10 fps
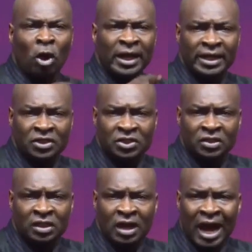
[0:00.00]
knowledge
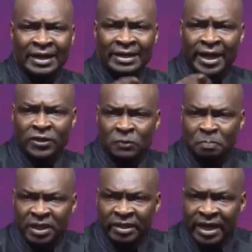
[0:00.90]
and the
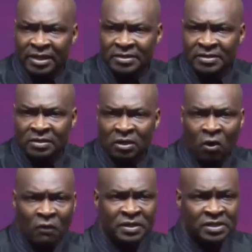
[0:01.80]
experience
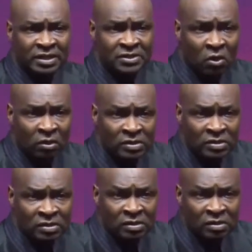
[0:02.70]
of his
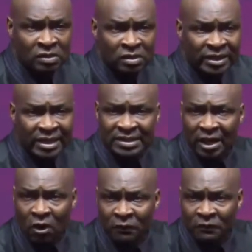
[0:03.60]
results. There is a
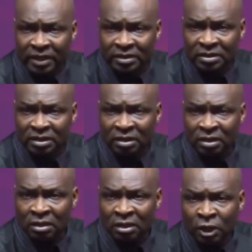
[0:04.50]
conflict.
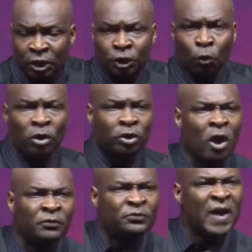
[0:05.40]
You will
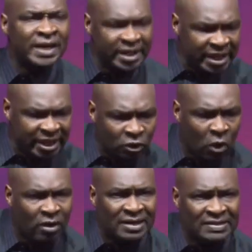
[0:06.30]
not find
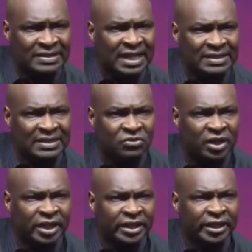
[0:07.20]
ignorance
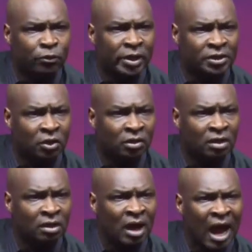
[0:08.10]
necessarily in the equation,
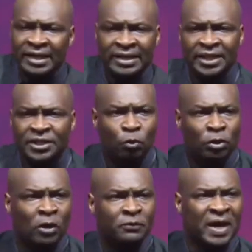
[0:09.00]
and yet you
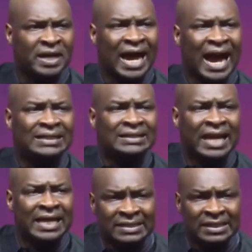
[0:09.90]
will not find the
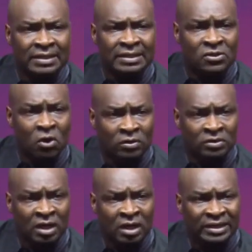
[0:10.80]
attesting
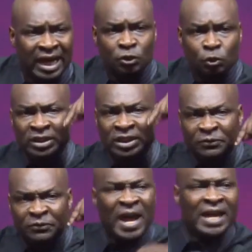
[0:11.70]
results that should
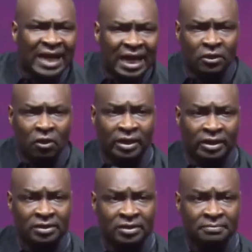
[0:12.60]
defend that
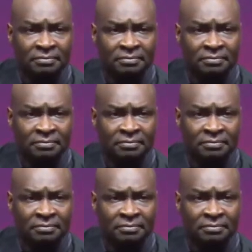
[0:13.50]
knowledge.